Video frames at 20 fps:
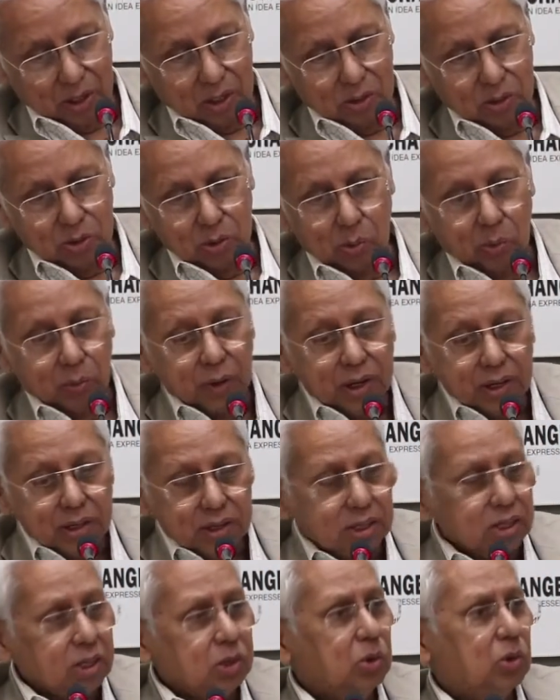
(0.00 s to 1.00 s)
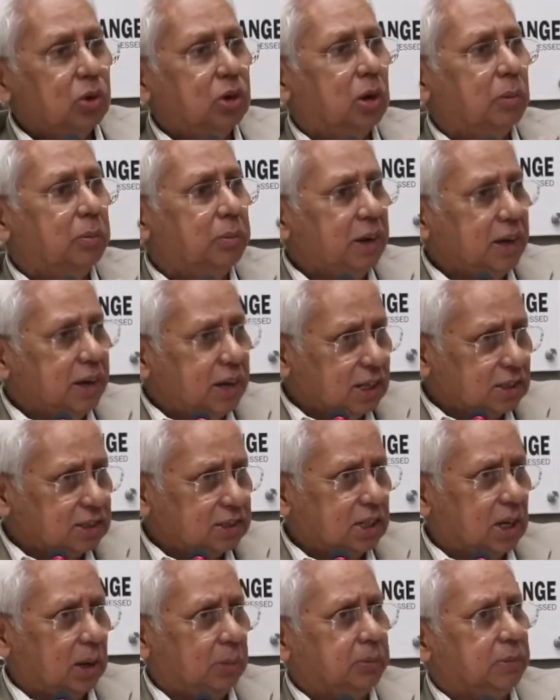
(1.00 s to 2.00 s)
So when the new government has
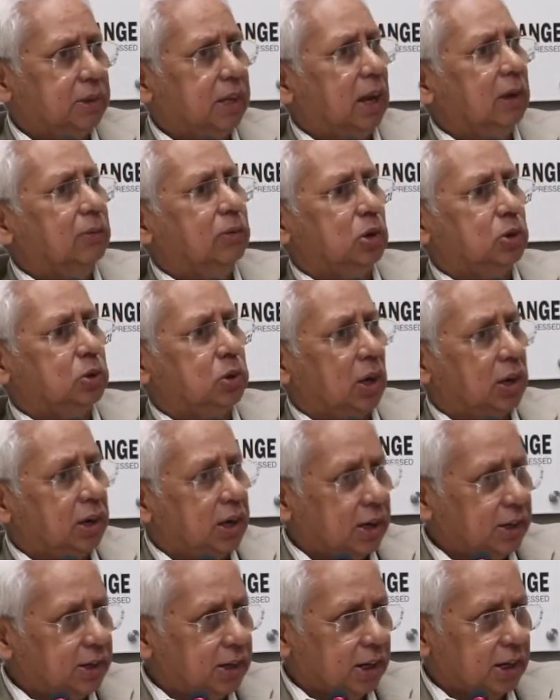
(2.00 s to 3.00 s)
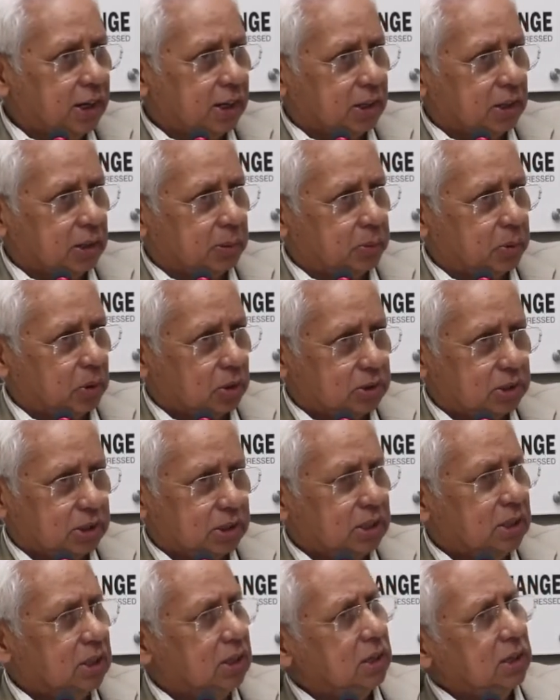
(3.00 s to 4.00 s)
come, they have also undertaken the project.
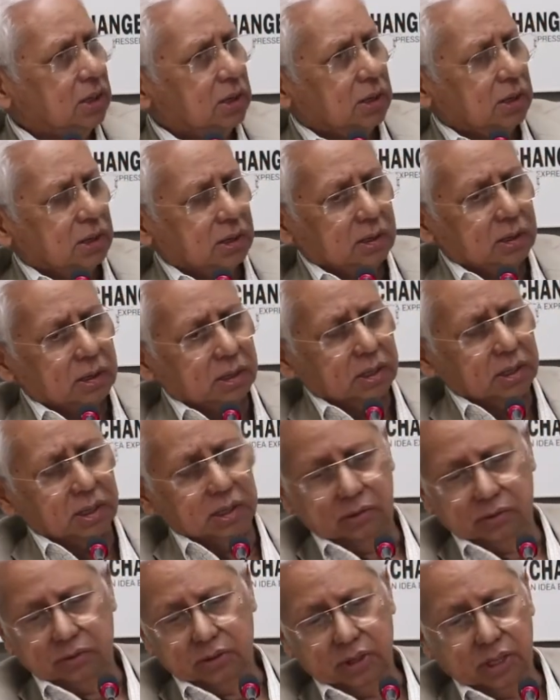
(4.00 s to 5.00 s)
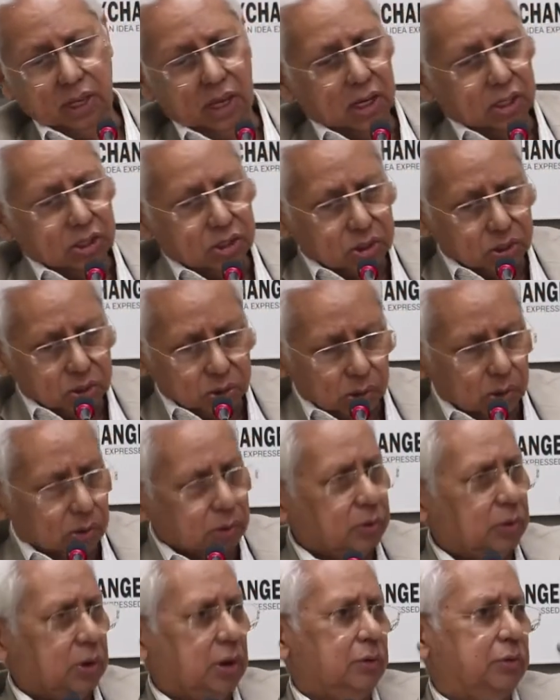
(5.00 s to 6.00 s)
They are
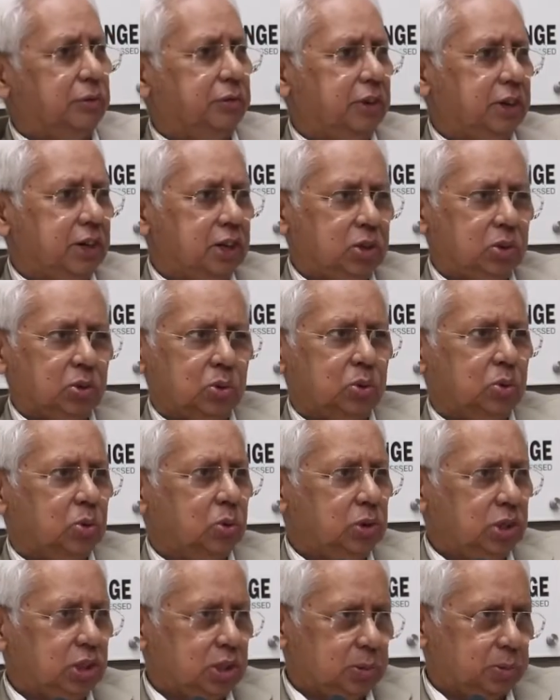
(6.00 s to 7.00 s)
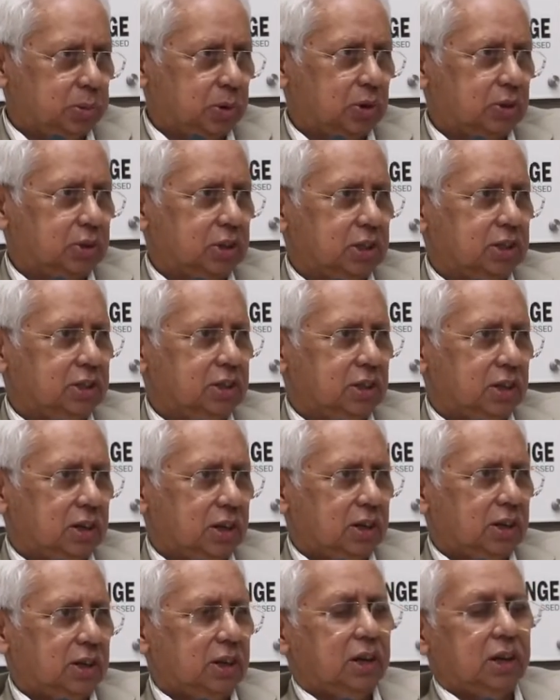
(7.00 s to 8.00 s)
surely free to do this project,
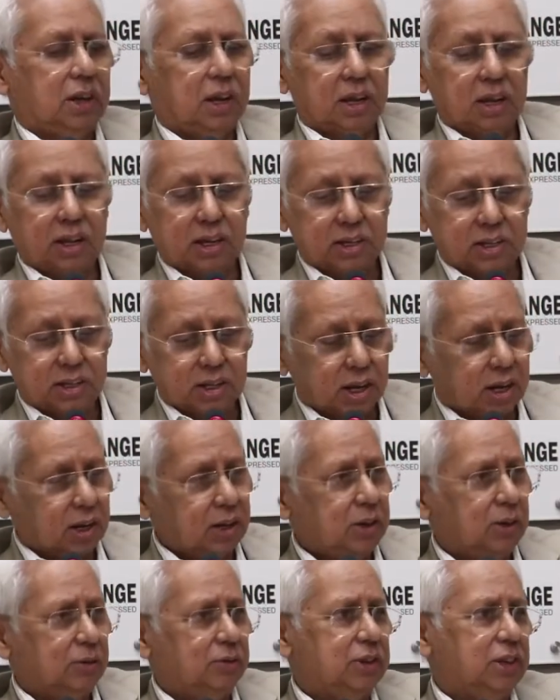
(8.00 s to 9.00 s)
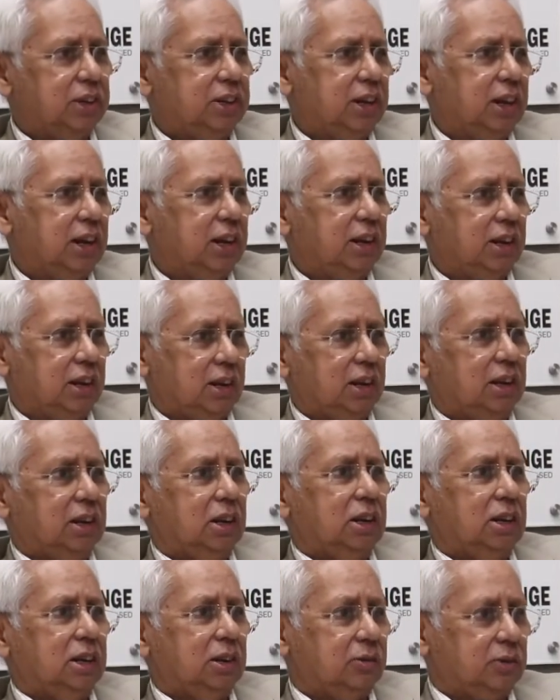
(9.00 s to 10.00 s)
and at the end of the day,
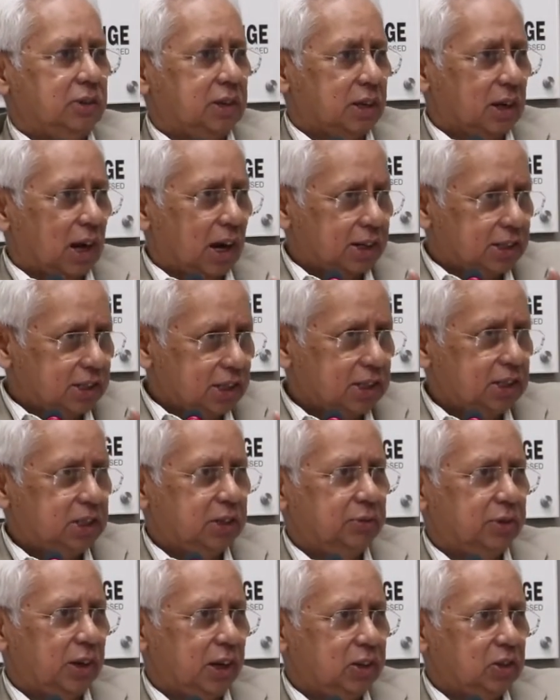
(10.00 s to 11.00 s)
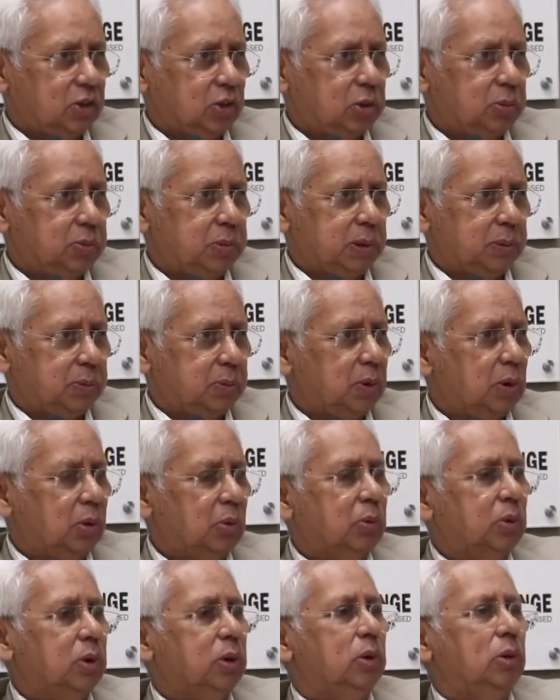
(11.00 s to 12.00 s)
if they identify those people,
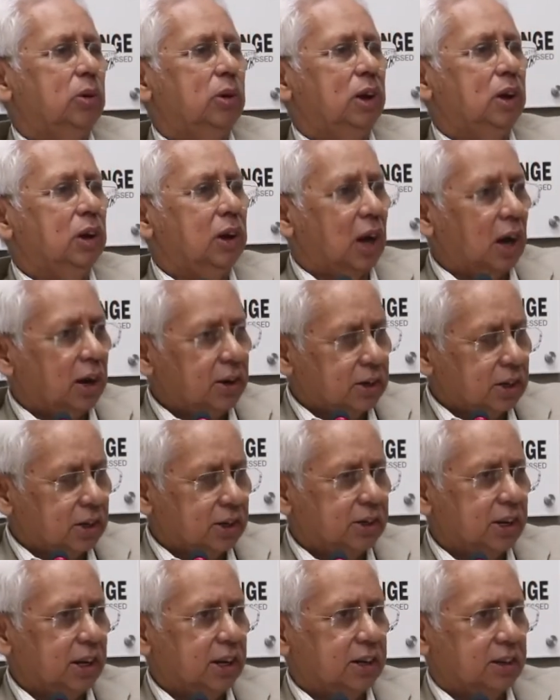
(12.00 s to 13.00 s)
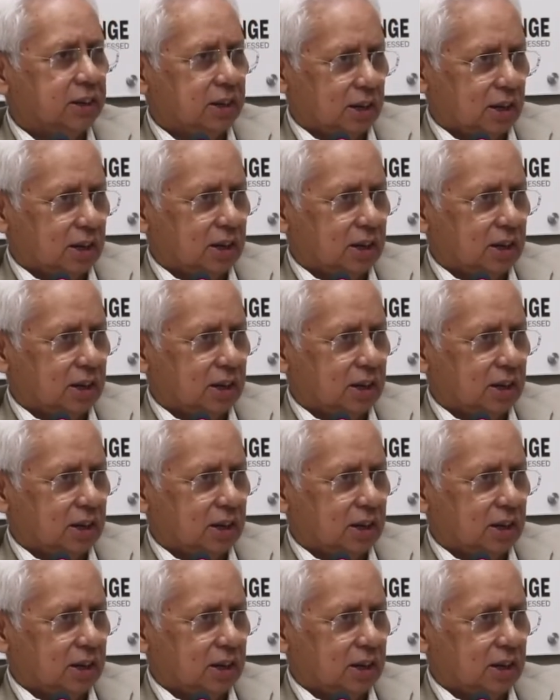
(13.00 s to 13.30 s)
we will undertake